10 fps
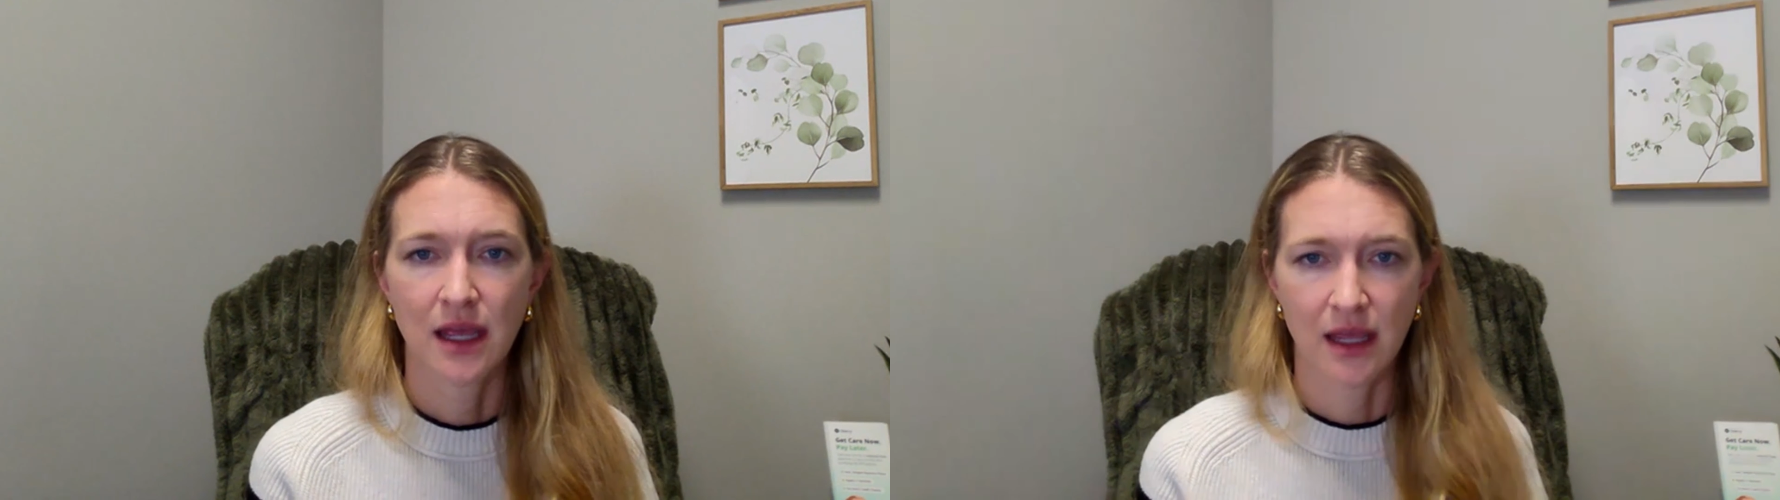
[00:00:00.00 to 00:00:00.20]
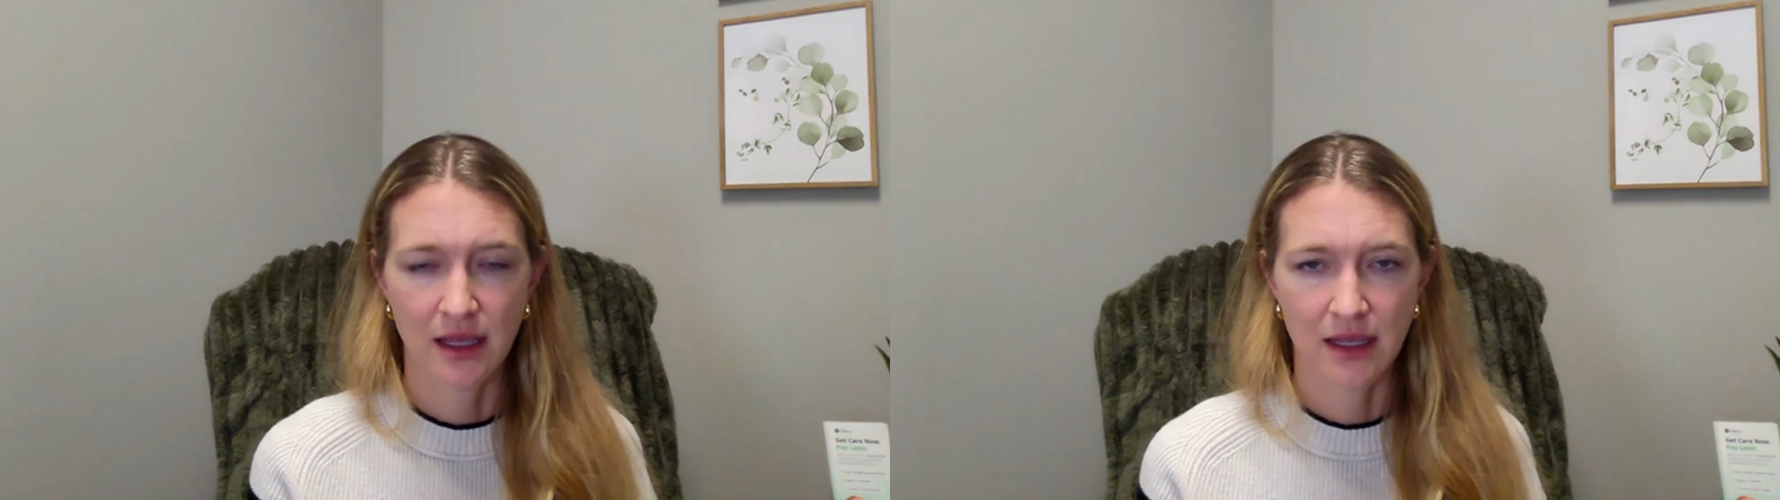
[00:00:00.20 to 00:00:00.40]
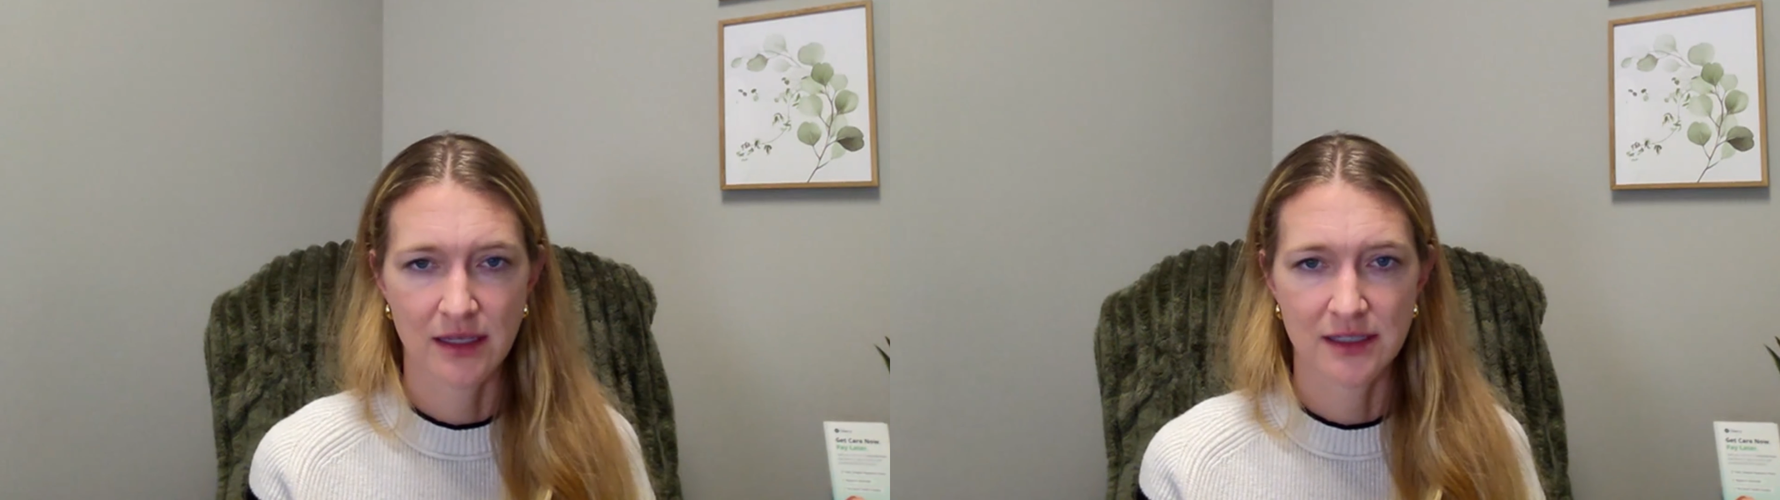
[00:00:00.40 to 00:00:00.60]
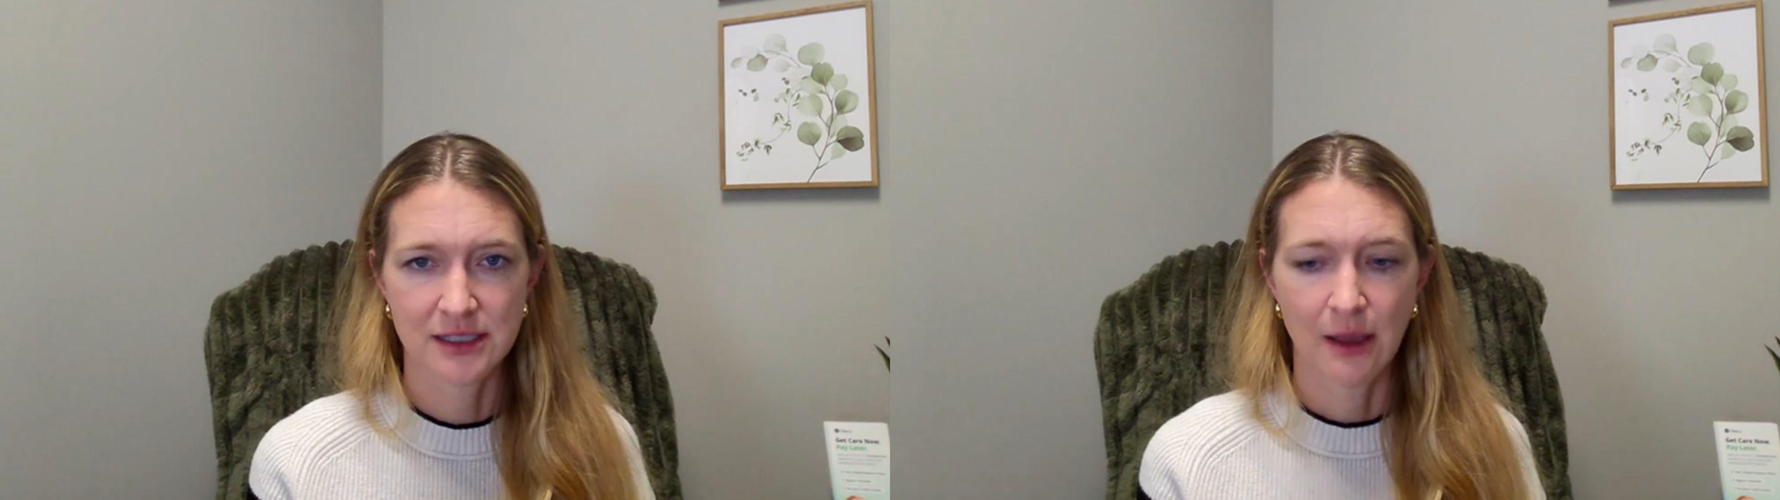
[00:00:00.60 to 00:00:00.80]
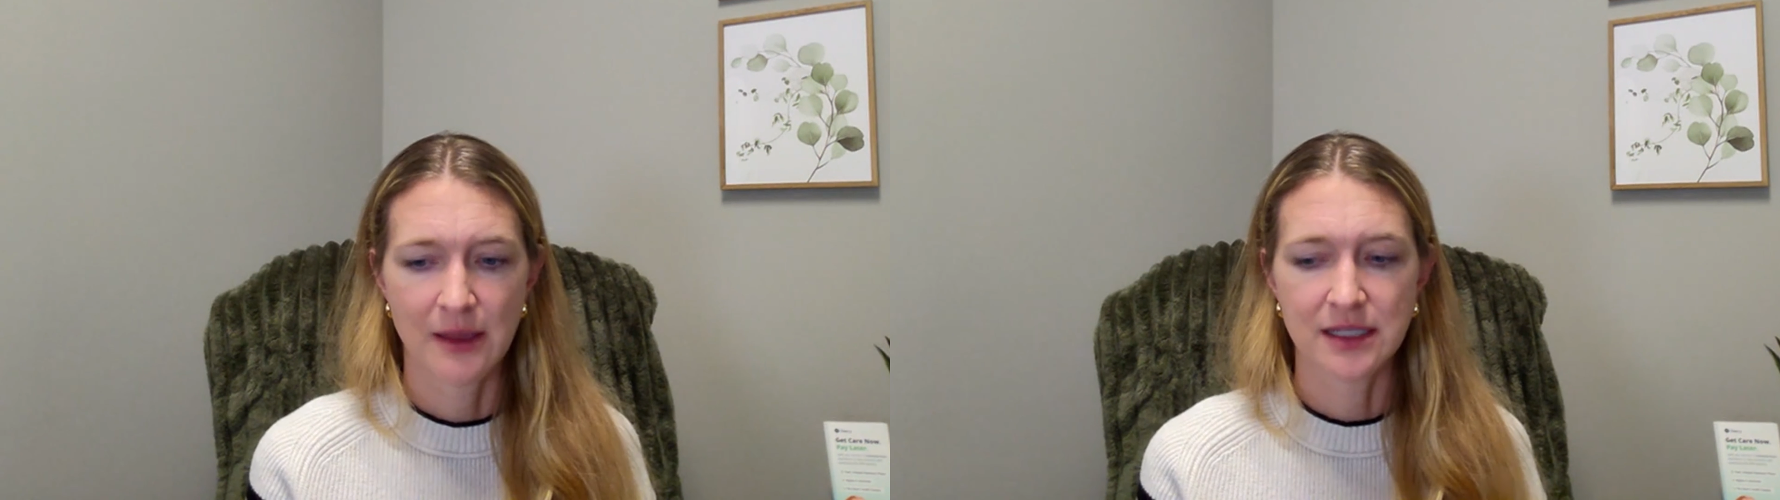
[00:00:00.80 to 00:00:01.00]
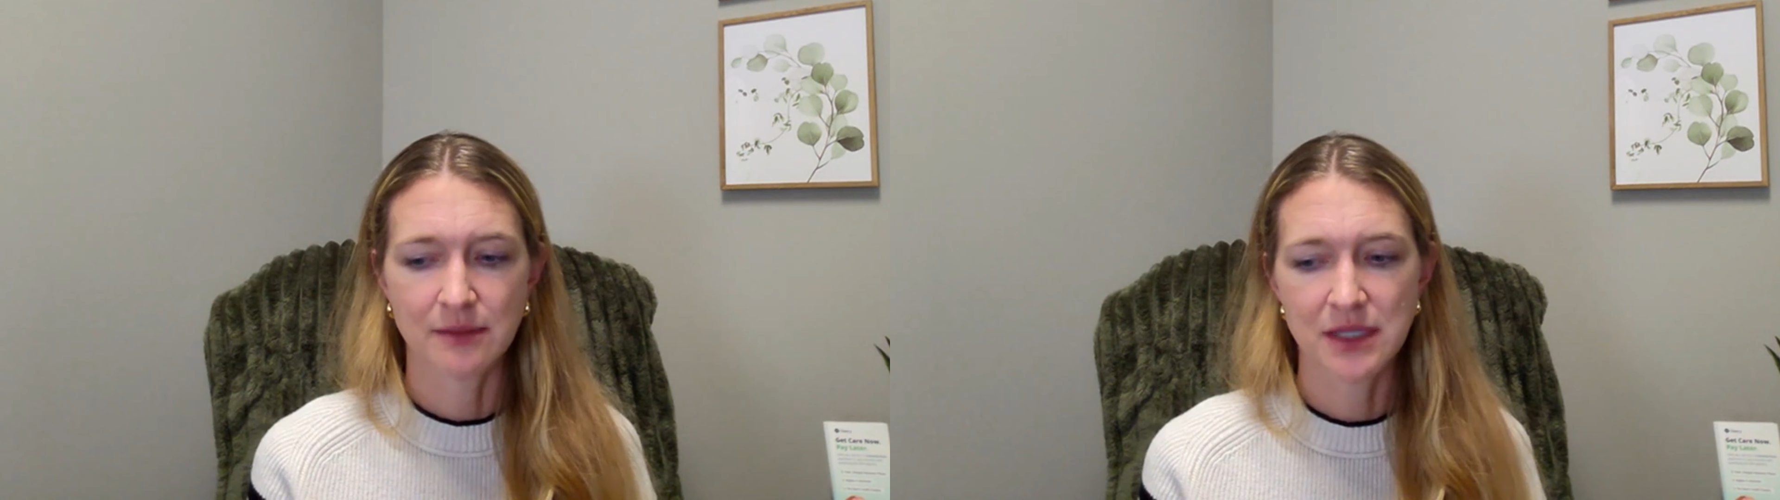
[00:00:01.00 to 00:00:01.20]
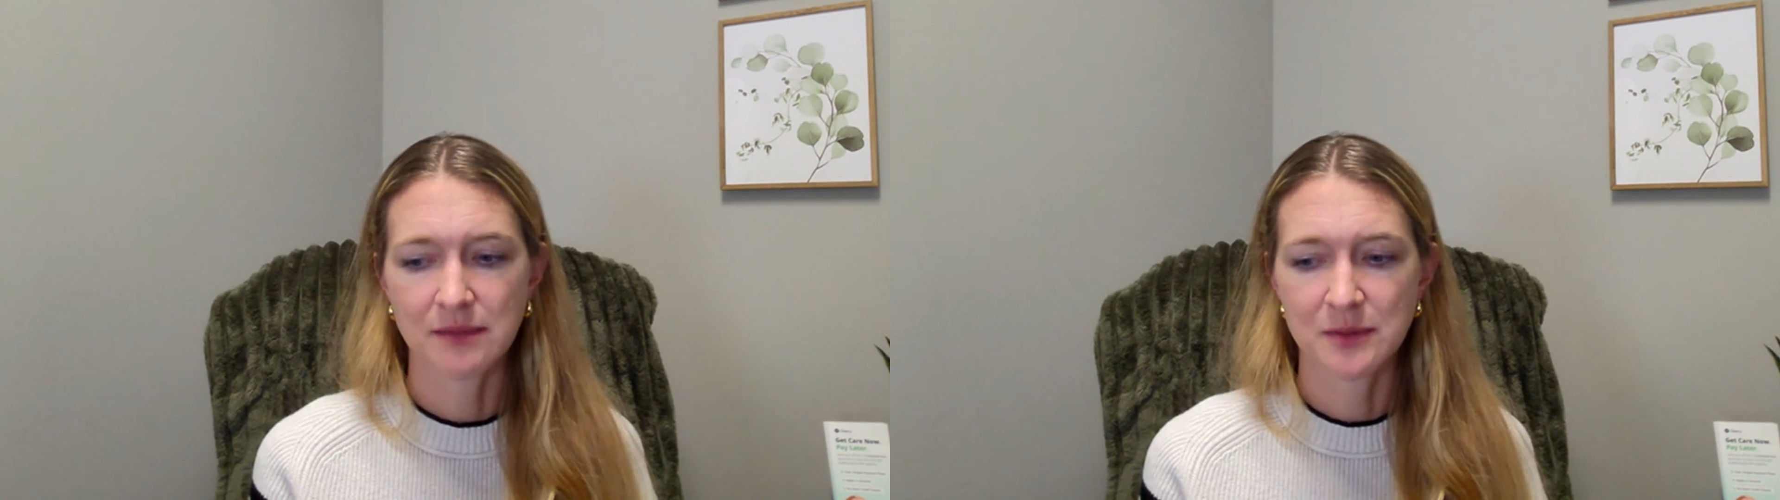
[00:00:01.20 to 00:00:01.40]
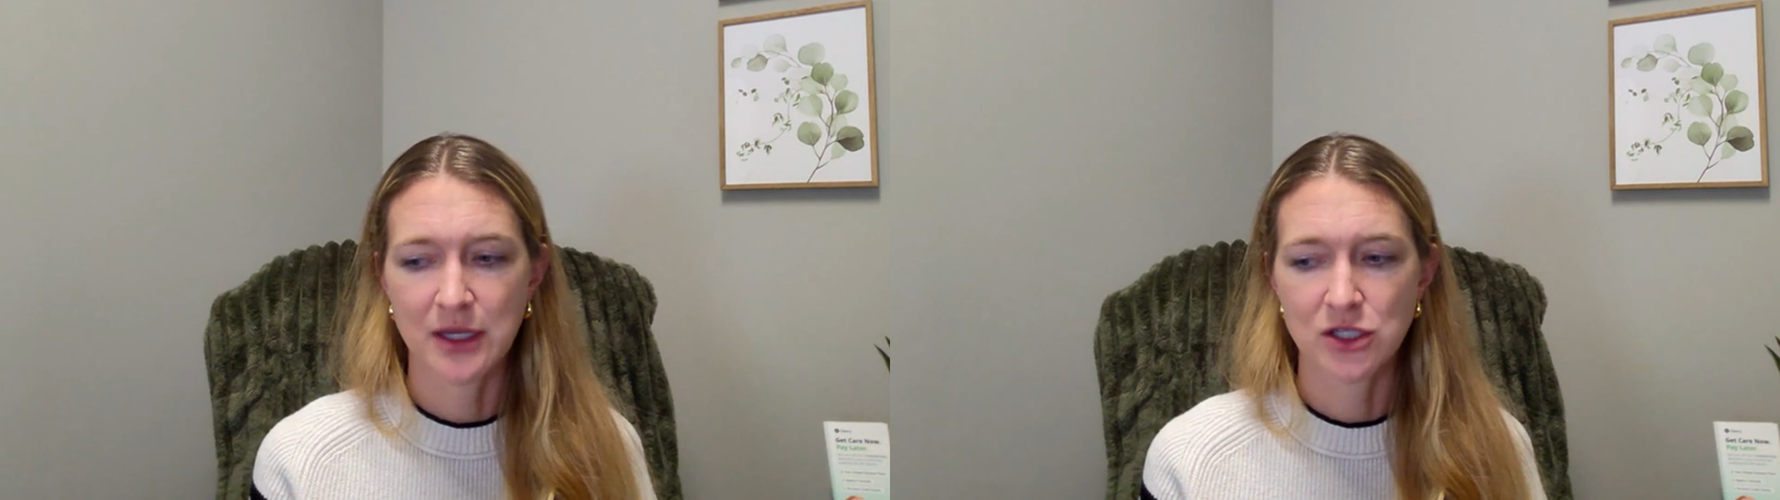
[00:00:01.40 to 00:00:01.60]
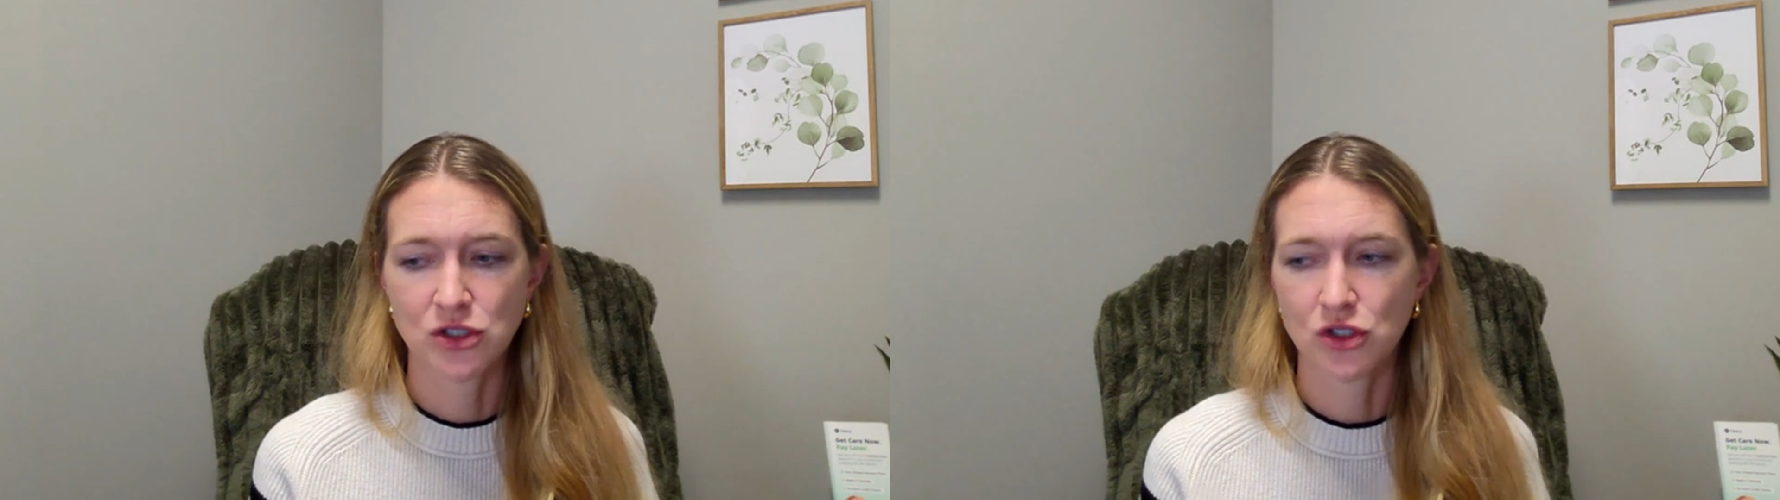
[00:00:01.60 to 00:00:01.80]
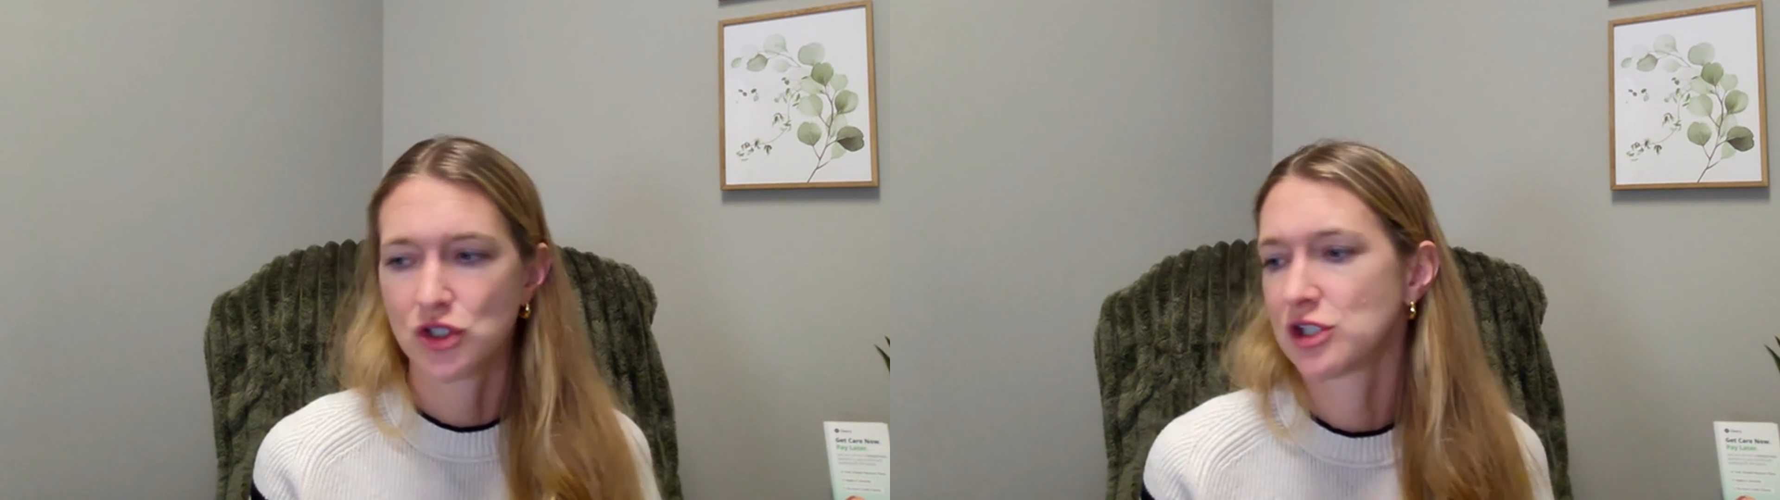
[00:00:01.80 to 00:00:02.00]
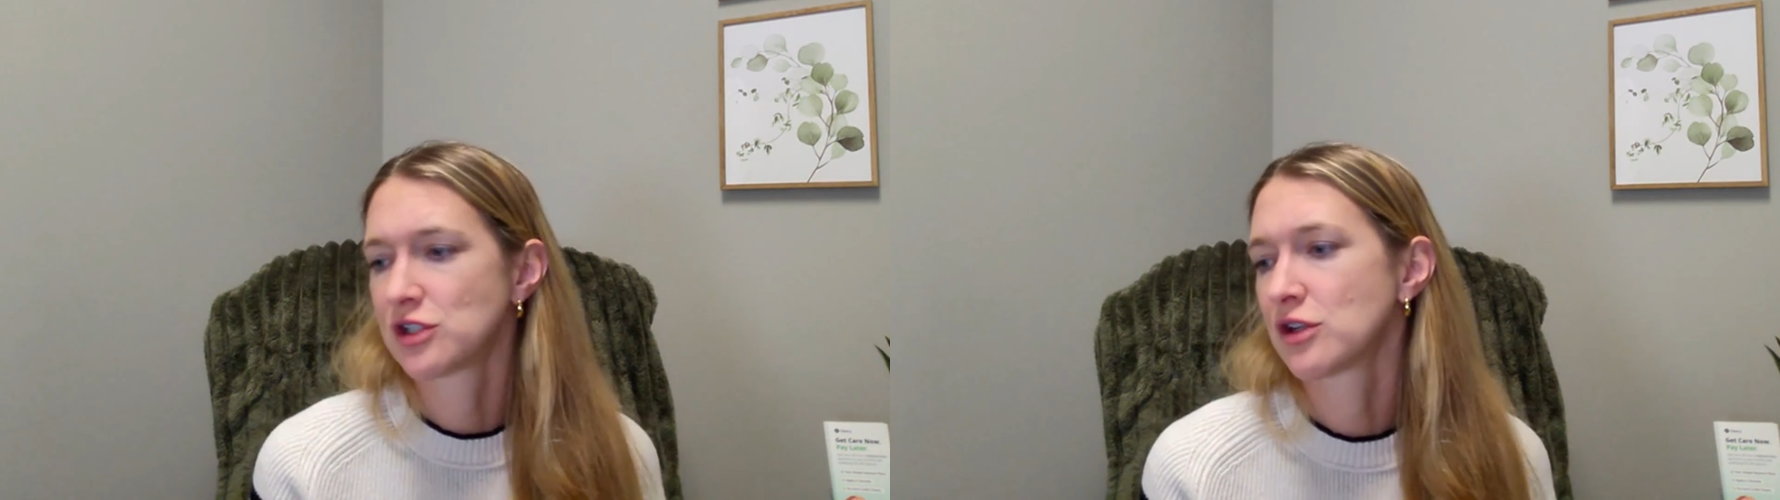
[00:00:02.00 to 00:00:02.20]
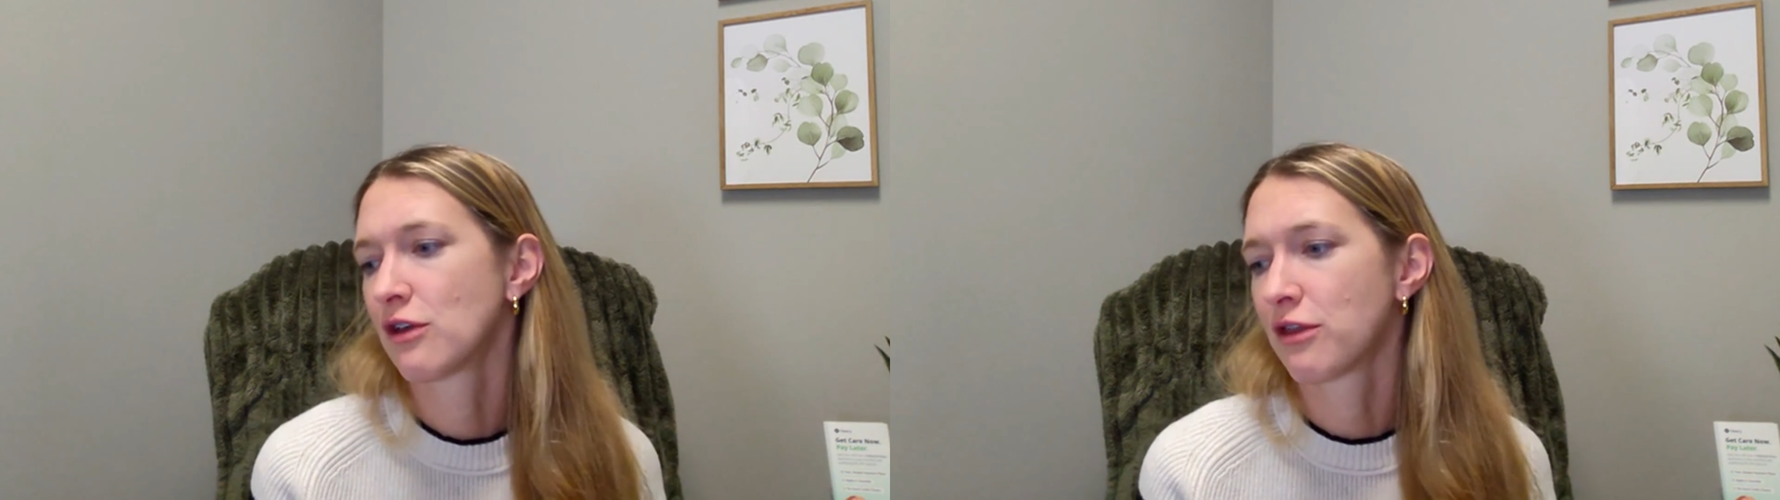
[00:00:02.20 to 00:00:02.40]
is sometimes patients are just